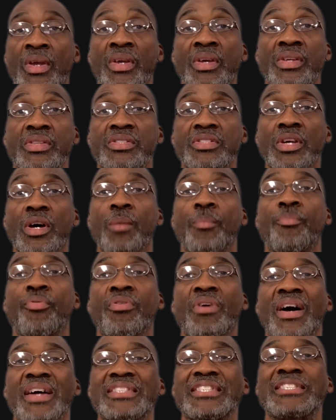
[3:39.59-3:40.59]
it's a
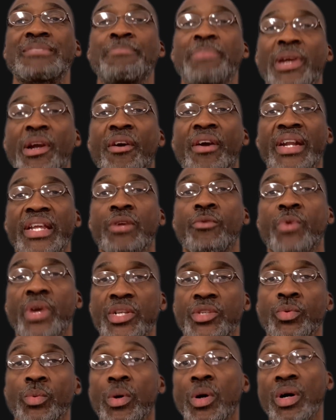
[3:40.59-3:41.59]
prosperity
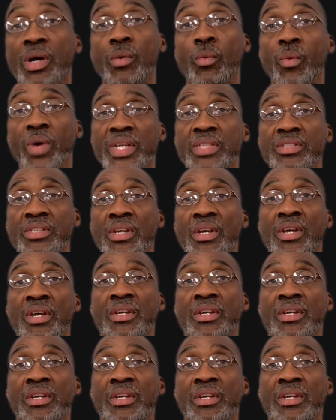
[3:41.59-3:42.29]
ritual in which